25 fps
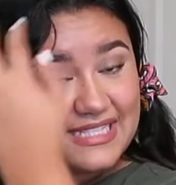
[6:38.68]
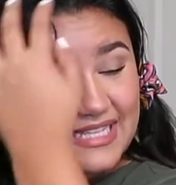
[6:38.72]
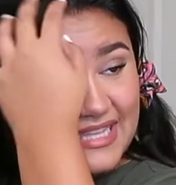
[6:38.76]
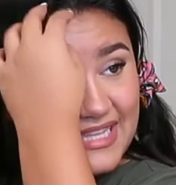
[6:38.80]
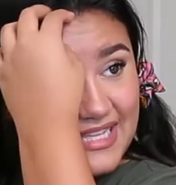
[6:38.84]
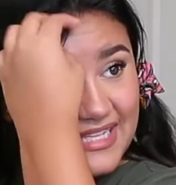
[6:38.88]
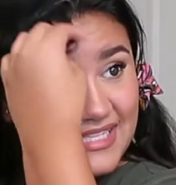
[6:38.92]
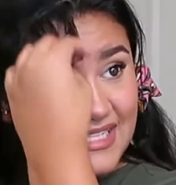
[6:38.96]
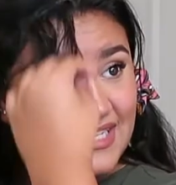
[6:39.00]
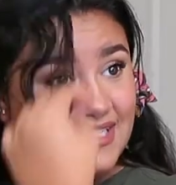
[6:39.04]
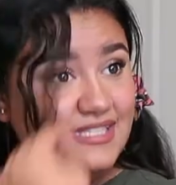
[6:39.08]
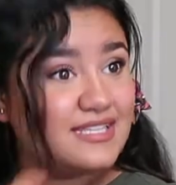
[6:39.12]
in
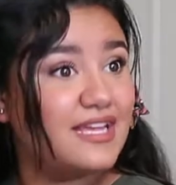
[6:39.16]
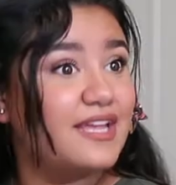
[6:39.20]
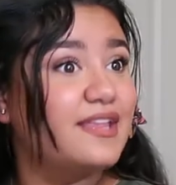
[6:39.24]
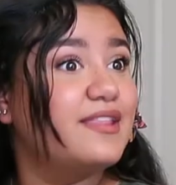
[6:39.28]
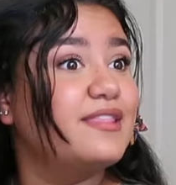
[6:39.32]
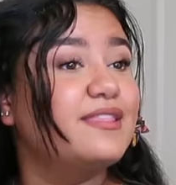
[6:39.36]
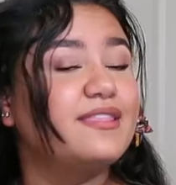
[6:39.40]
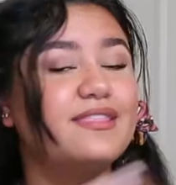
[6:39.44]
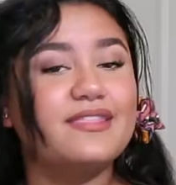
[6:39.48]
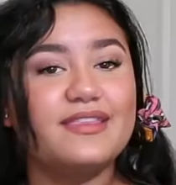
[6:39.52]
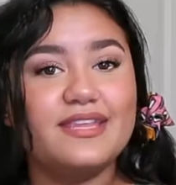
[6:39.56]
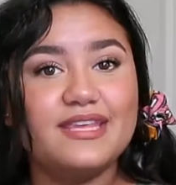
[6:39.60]
this
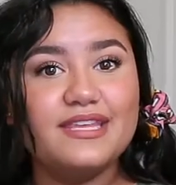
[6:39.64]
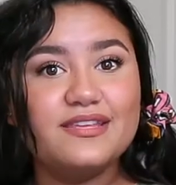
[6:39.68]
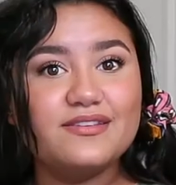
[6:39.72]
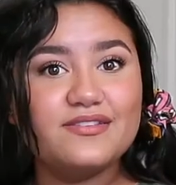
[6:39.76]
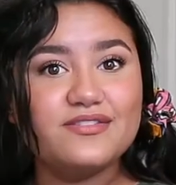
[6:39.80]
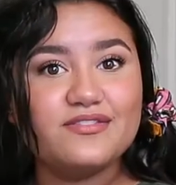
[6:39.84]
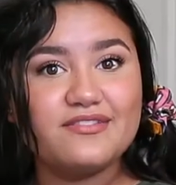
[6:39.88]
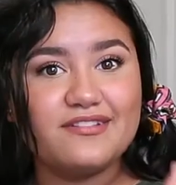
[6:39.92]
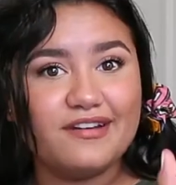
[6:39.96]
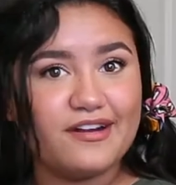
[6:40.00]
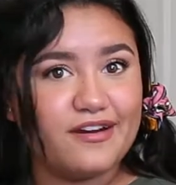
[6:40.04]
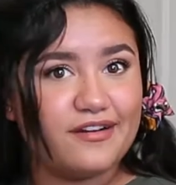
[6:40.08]
because
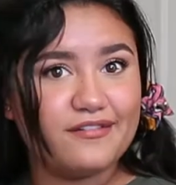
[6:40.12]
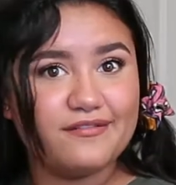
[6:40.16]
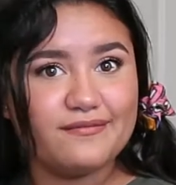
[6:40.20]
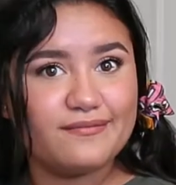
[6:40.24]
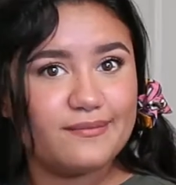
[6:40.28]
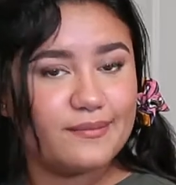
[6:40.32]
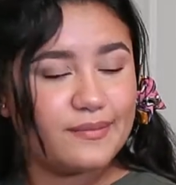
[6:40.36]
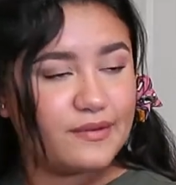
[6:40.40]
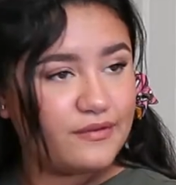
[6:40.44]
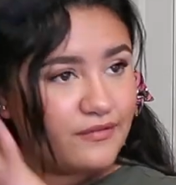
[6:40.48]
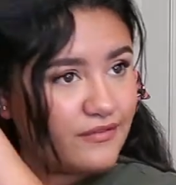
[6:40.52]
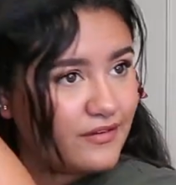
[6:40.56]
these are
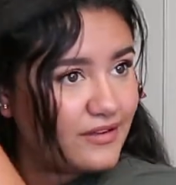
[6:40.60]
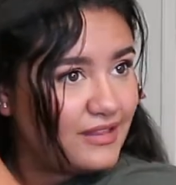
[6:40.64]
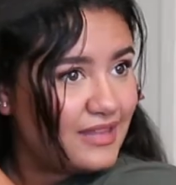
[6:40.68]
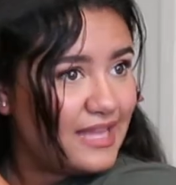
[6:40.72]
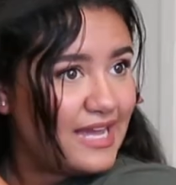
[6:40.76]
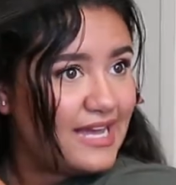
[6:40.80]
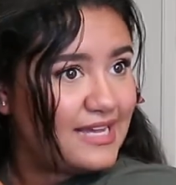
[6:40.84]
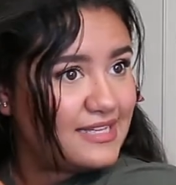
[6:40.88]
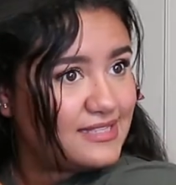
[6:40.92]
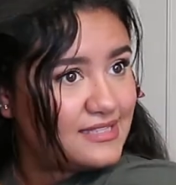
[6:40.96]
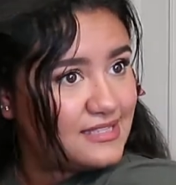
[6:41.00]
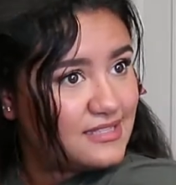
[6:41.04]
for
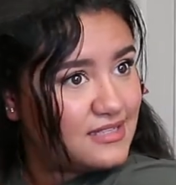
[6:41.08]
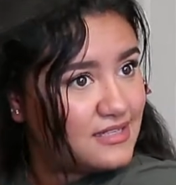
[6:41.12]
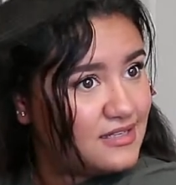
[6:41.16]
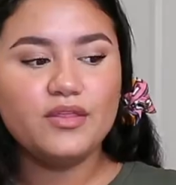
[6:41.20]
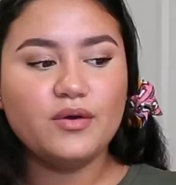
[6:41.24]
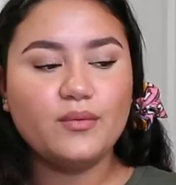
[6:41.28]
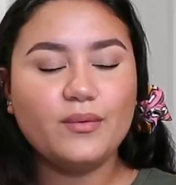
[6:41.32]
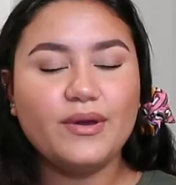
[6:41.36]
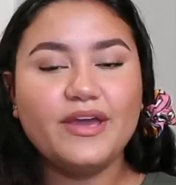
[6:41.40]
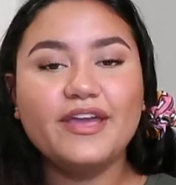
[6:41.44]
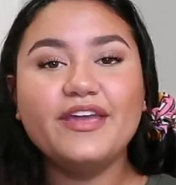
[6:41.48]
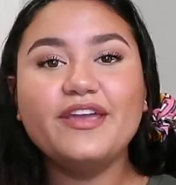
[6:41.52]
last. The
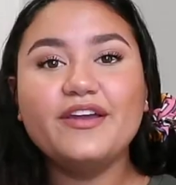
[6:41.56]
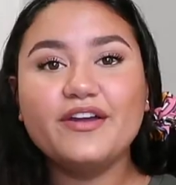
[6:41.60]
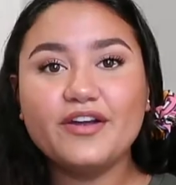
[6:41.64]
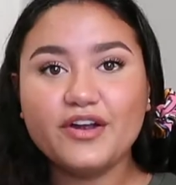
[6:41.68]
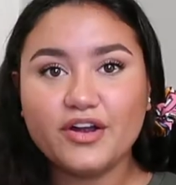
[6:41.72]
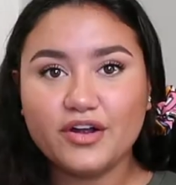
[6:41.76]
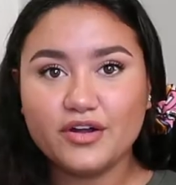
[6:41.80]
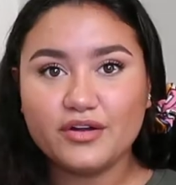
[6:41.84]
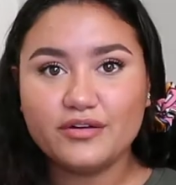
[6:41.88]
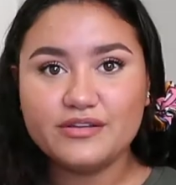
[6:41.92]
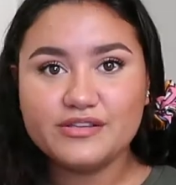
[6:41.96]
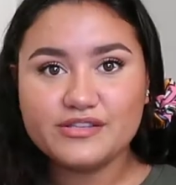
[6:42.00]
way your
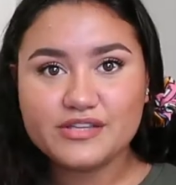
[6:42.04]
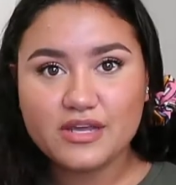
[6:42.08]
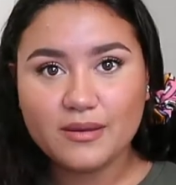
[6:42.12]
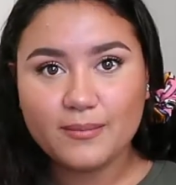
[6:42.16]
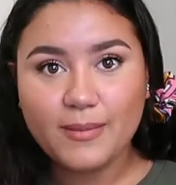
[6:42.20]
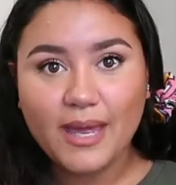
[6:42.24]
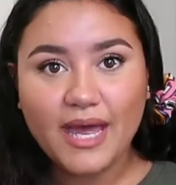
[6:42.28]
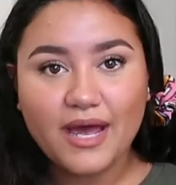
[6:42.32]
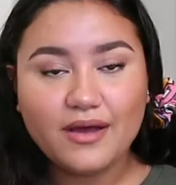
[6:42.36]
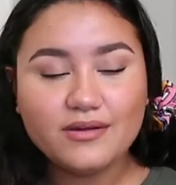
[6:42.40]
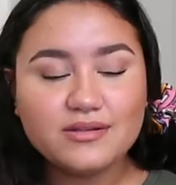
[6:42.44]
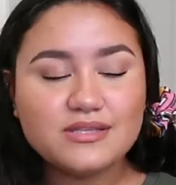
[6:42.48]
curls come
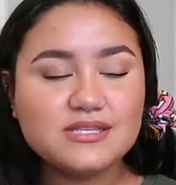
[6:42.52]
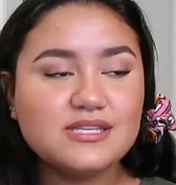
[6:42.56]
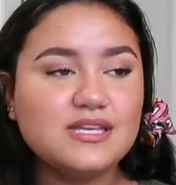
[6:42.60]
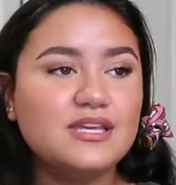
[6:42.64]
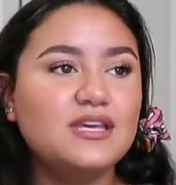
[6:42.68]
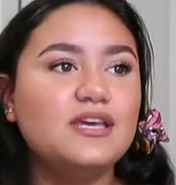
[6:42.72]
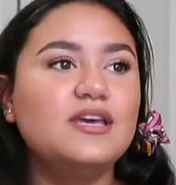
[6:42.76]
out